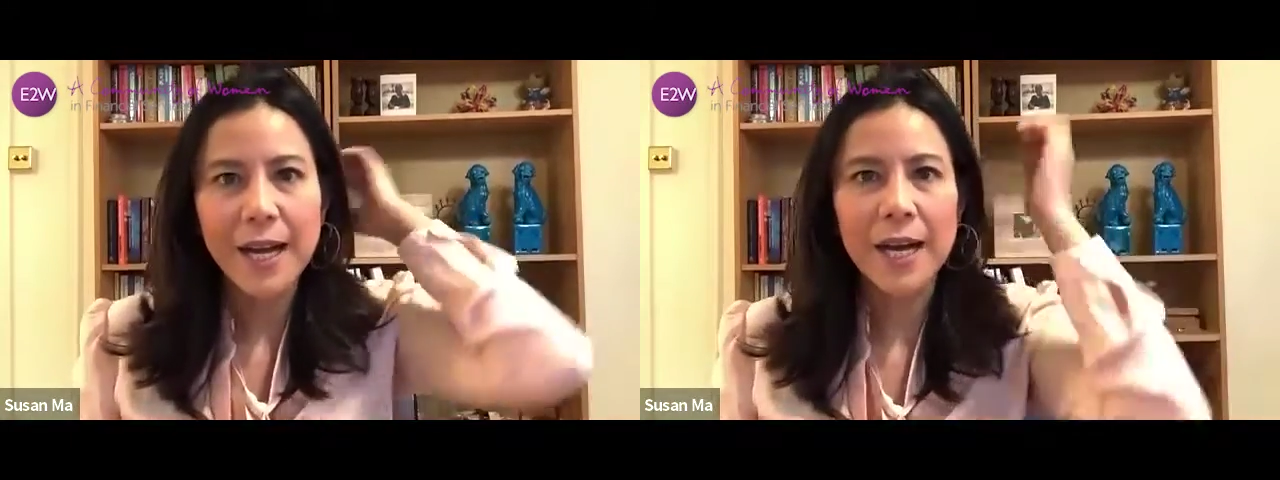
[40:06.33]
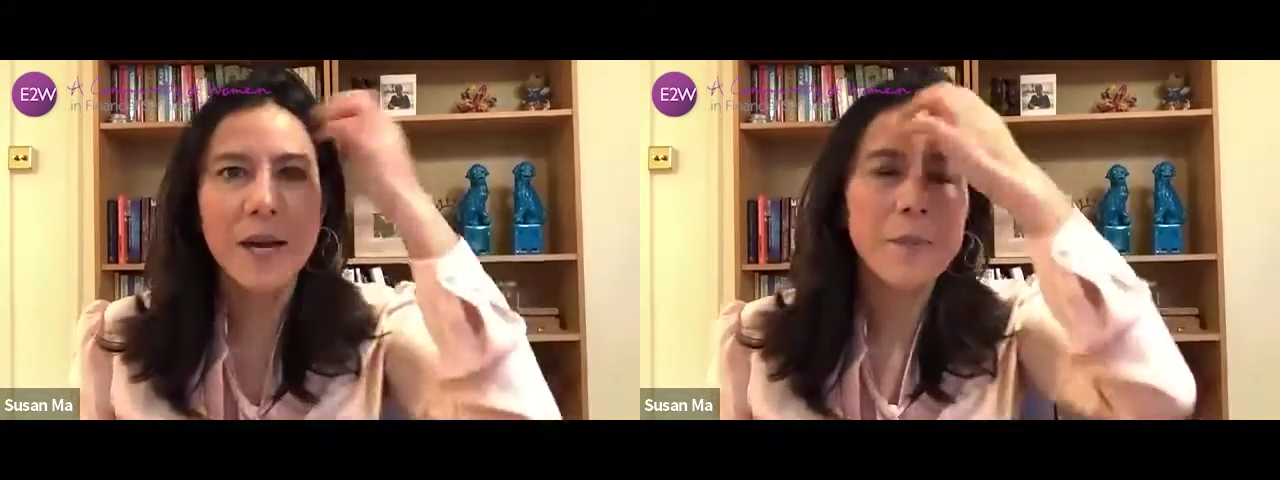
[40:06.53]

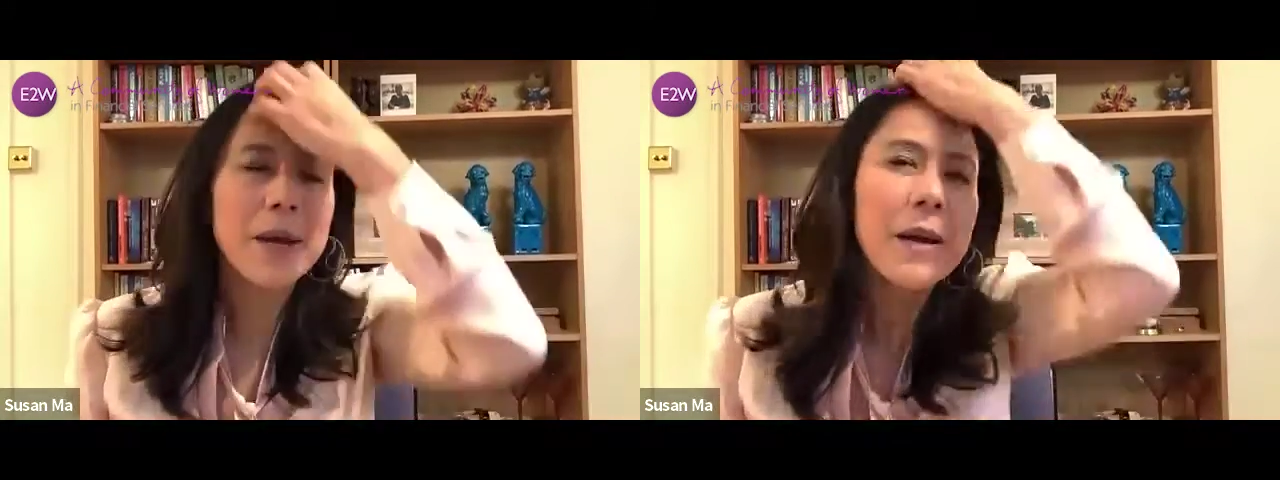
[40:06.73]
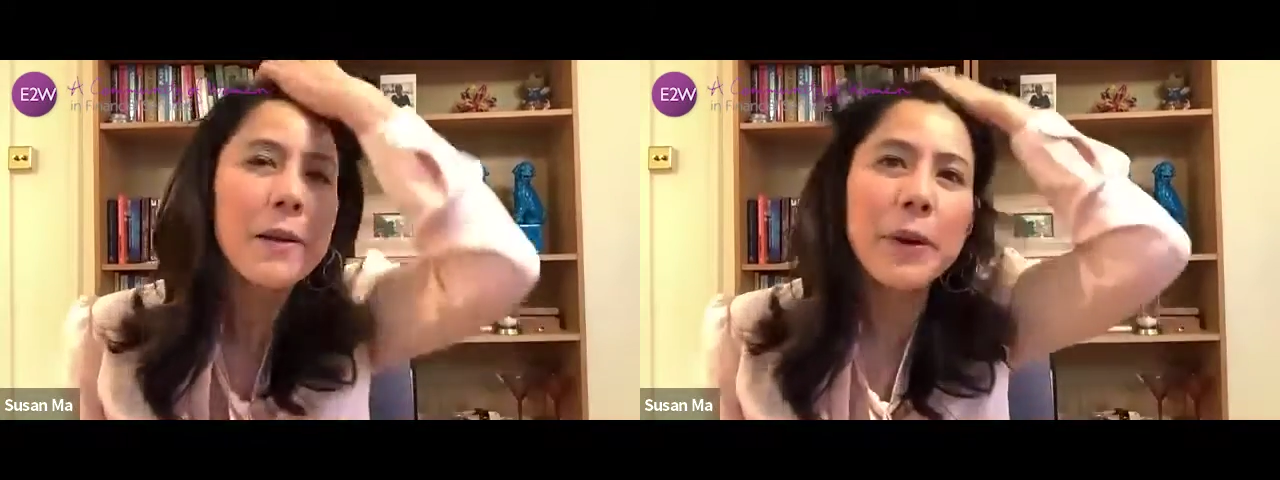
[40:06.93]
Um,
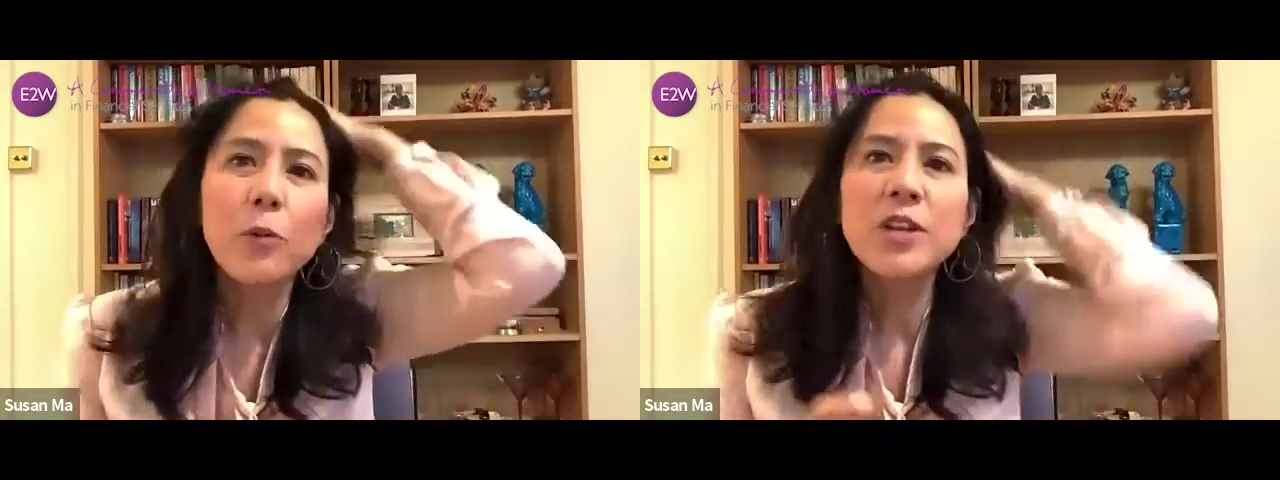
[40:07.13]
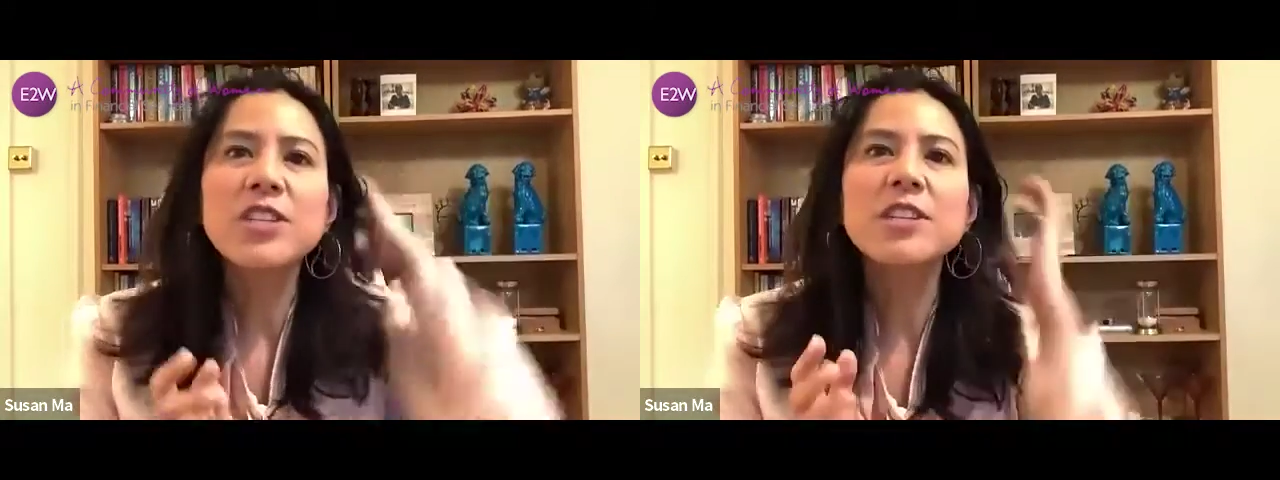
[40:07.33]

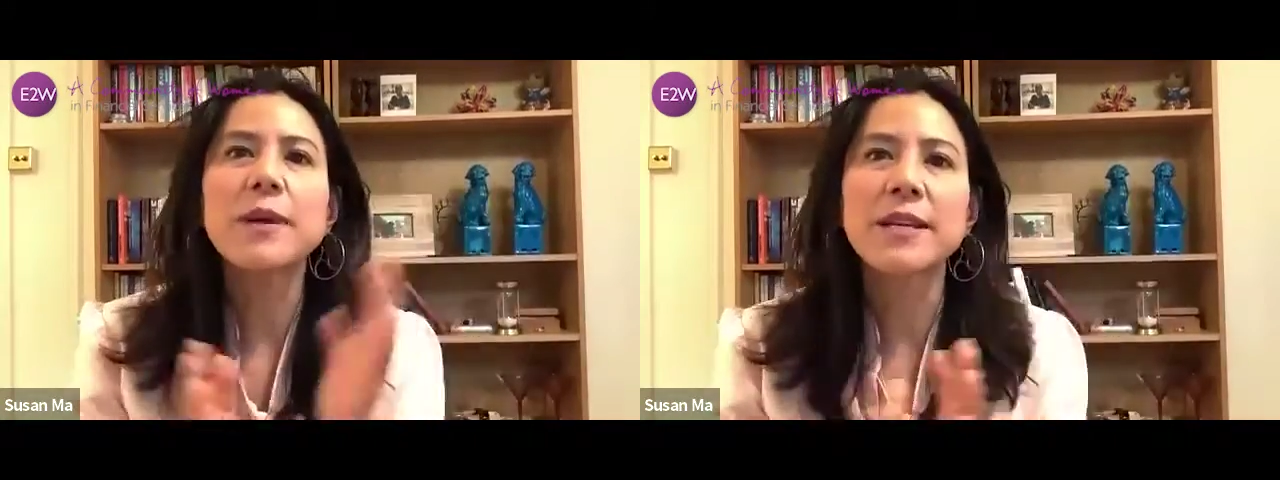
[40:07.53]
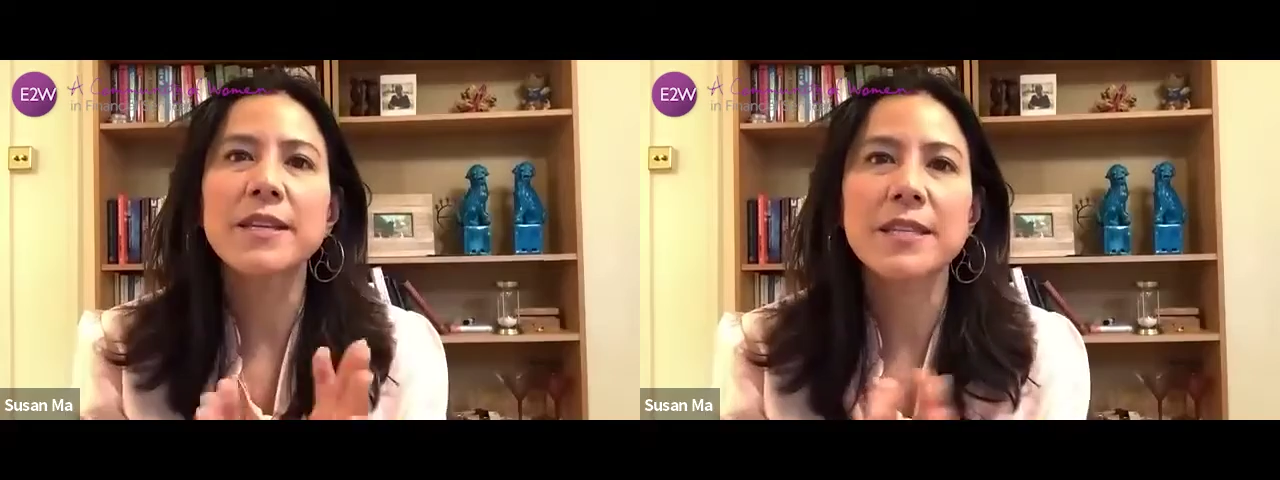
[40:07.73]
but once you
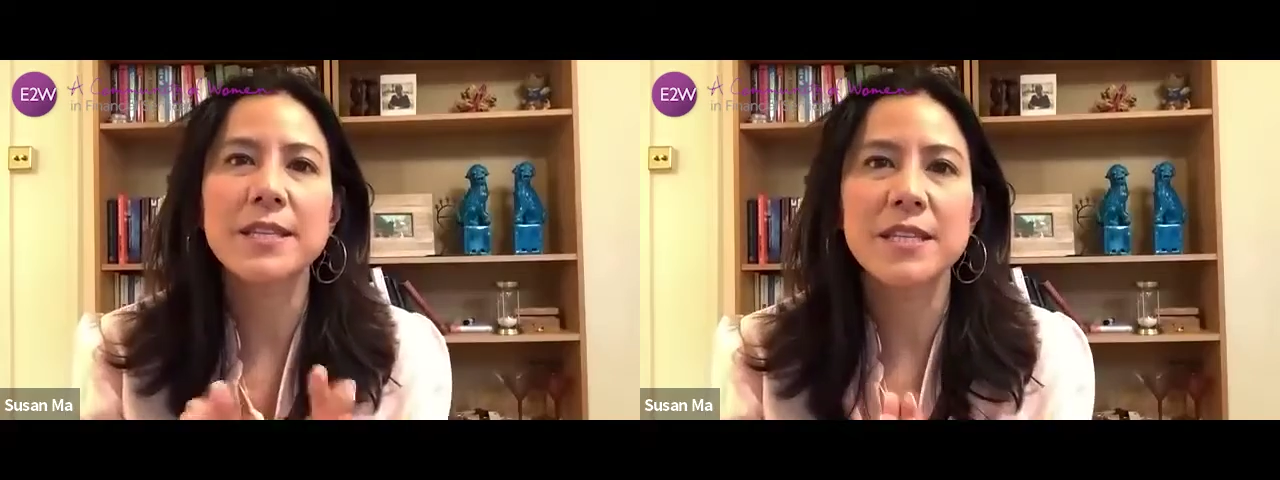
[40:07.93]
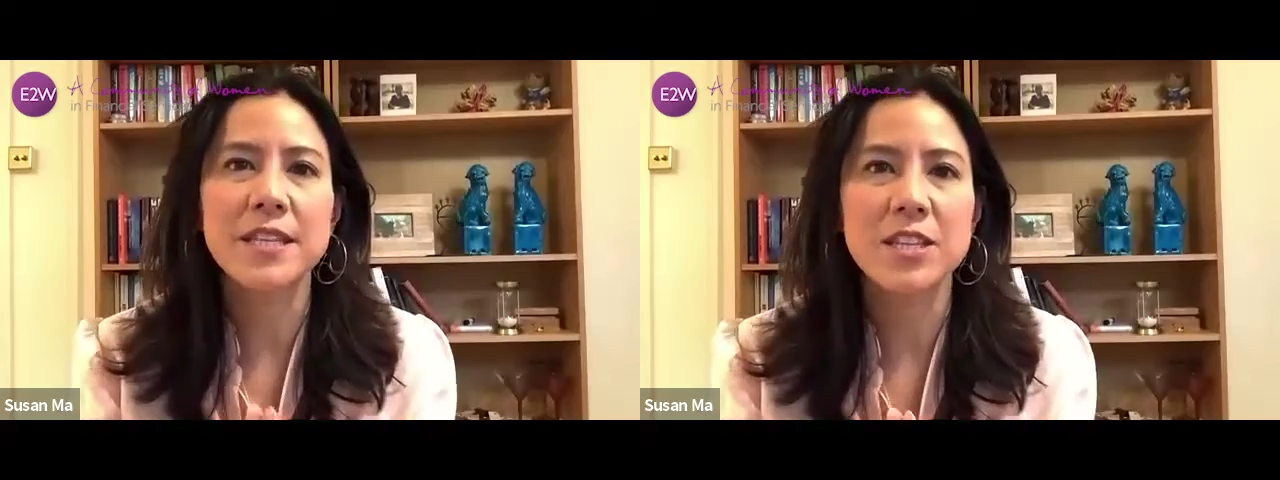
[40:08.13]
make the
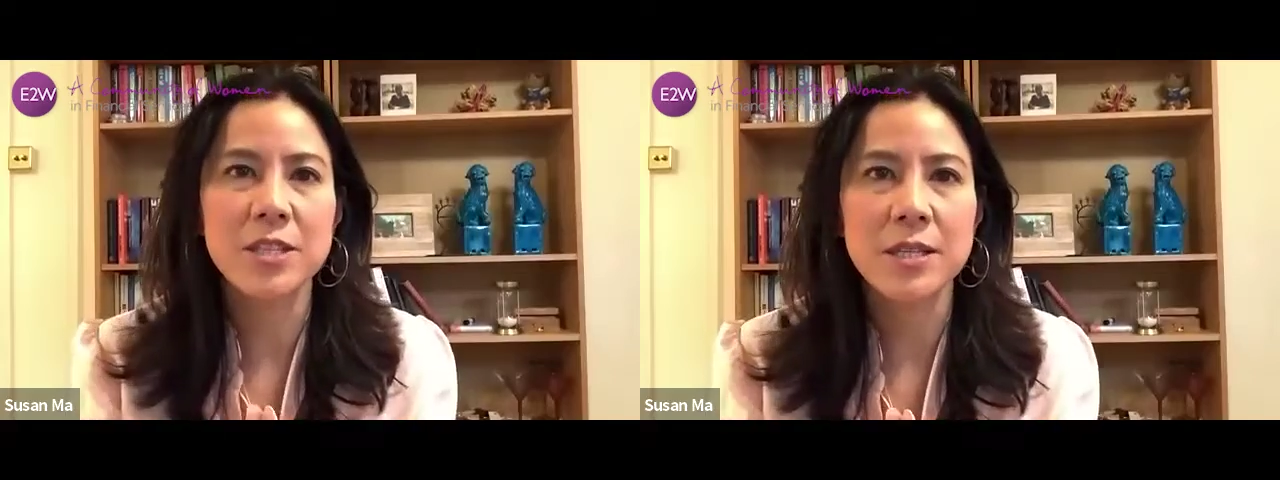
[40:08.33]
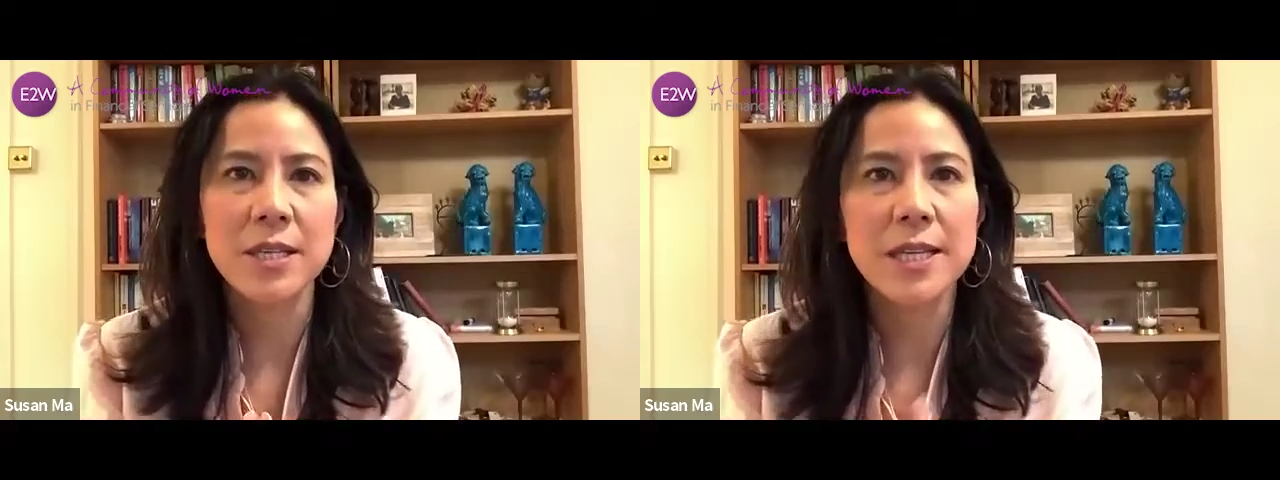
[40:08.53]
decision,